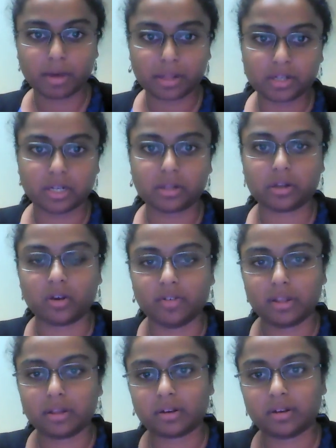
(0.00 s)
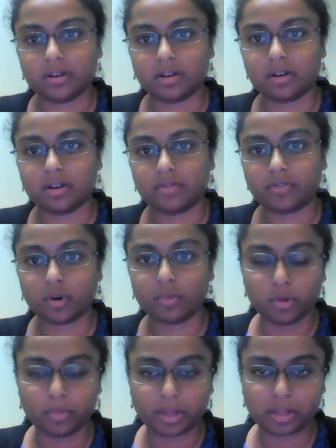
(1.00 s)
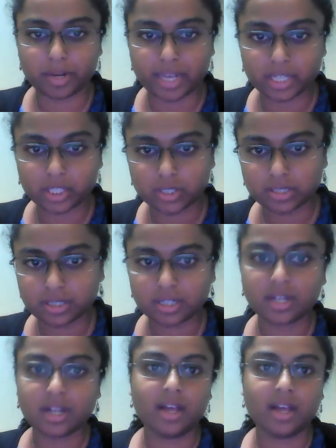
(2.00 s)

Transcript: messaging service for Bluemix applications,